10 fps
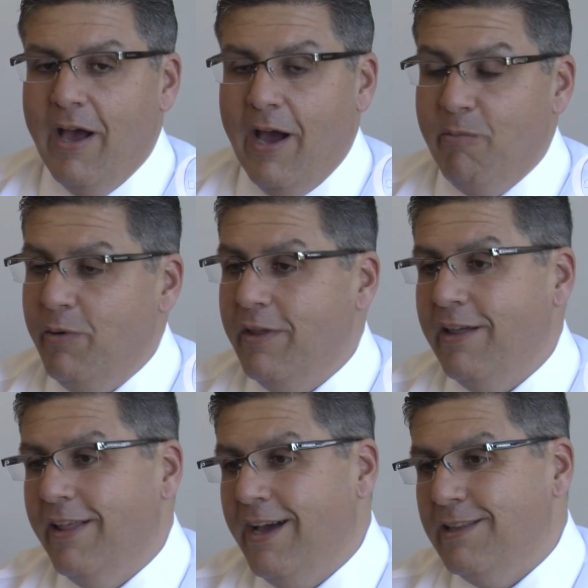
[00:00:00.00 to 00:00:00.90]
I'm really
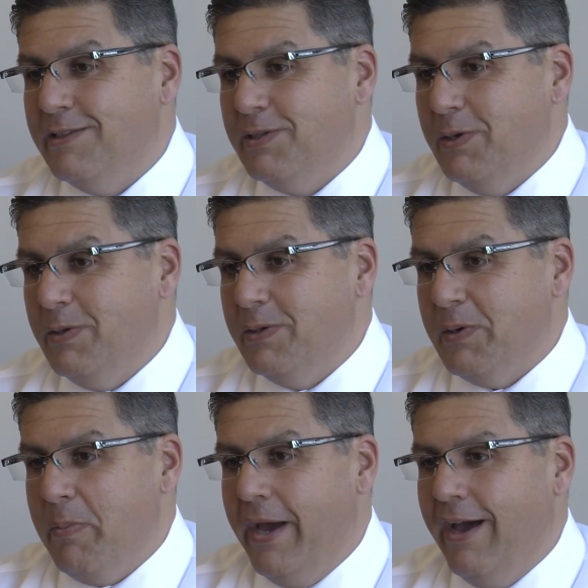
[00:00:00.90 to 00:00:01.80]
glad the students
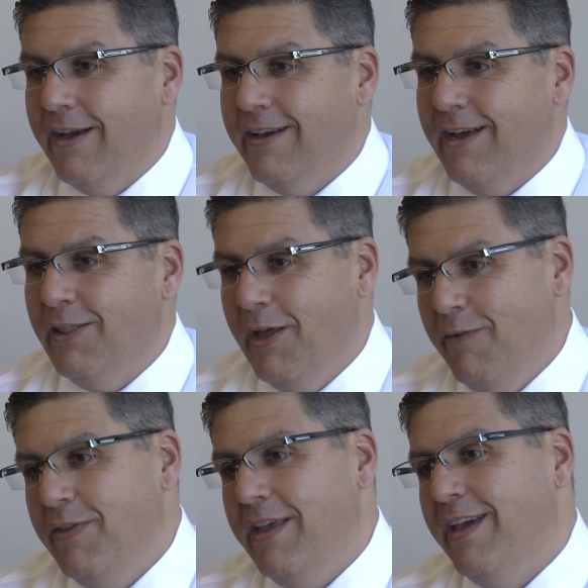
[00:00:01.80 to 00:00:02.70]
are back. I
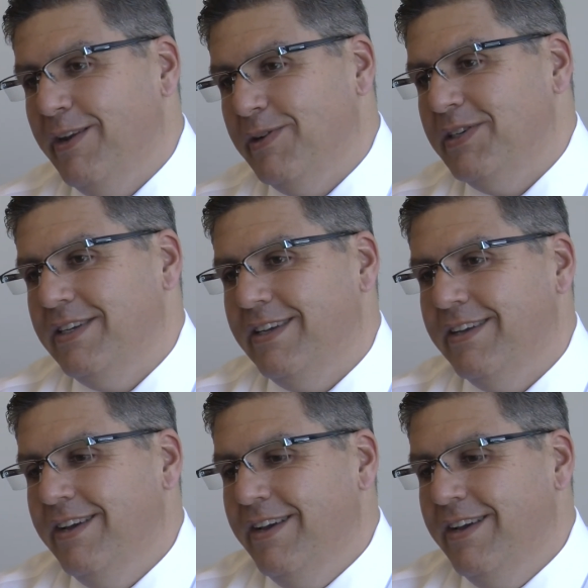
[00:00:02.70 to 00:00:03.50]
love the energy